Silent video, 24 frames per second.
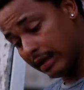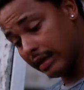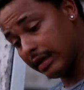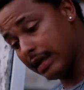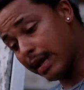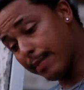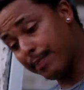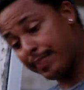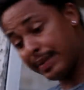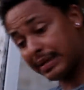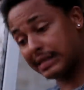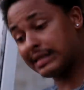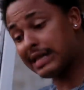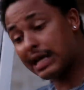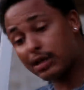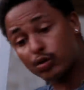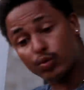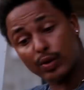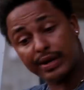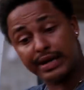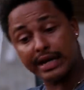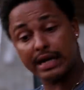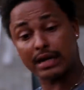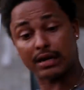the
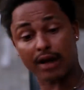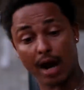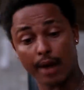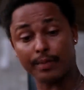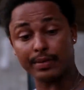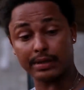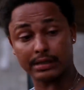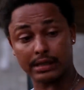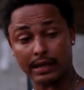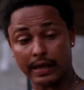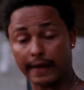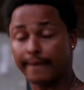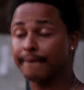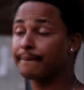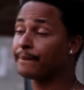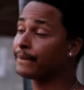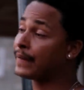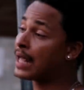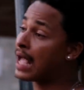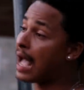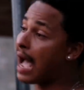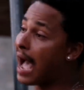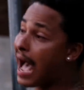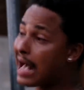business way they grant me say,
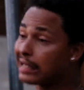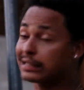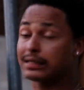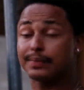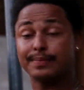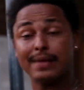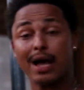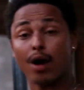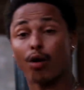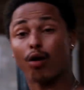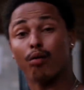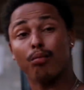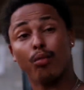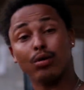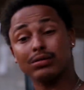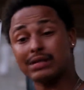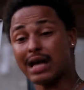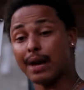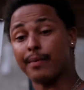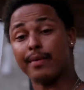ask me how come out